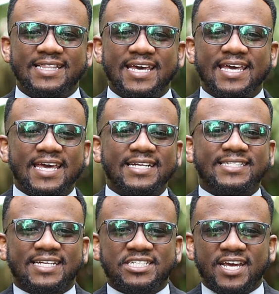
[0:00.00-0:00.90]
they
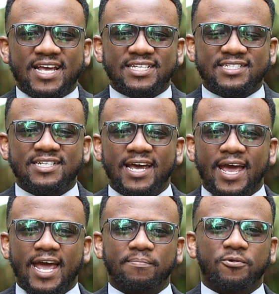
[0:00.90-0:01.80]
interchanged
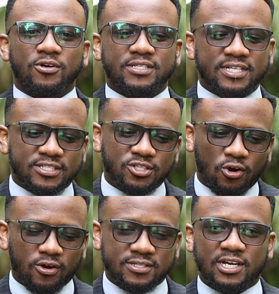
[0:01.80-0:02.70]
and brought these
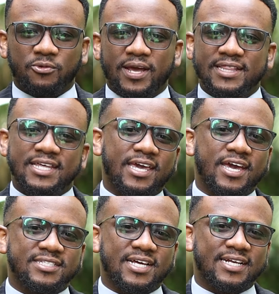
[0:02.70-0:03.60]
dogs that were in the
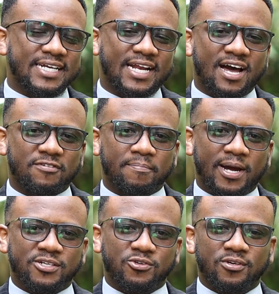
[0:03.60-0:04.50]
cage that didn't have a
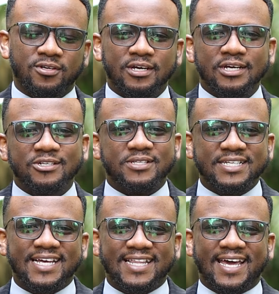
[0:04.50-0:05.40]
button to
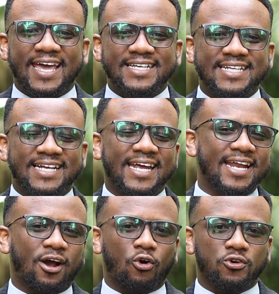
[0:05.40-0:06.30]
this other cage that
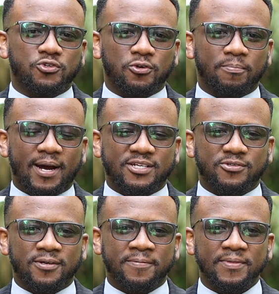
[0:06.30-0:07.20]
had a control
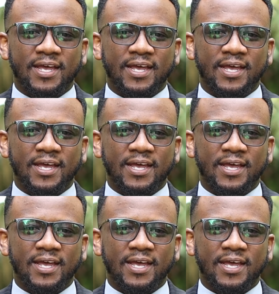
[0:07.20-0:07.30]
button.